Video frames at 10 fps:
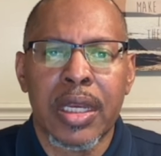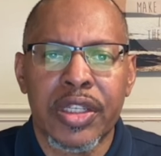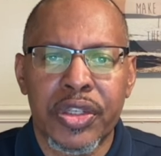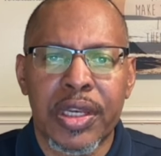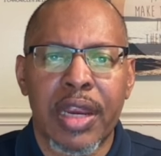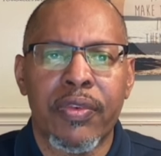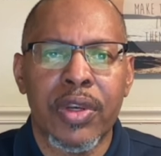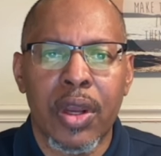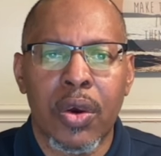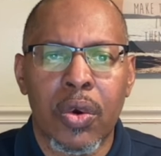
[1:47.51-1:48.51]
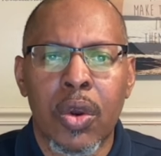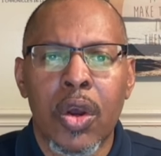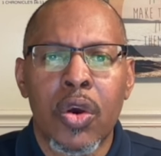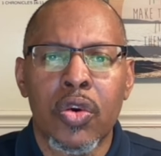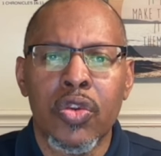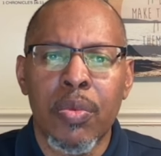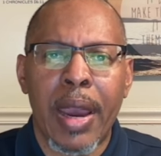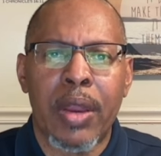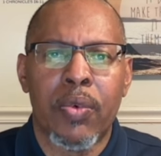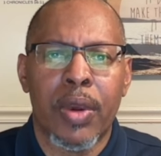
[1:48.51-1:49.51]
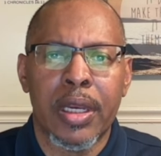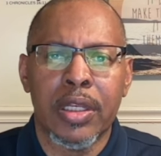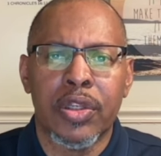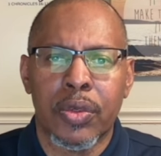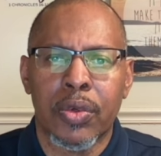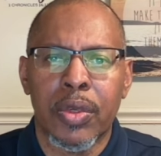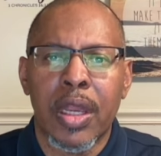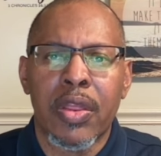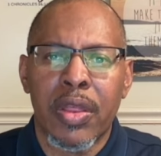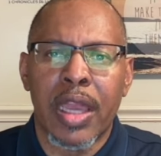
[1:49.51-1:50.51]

because you never know who you might run into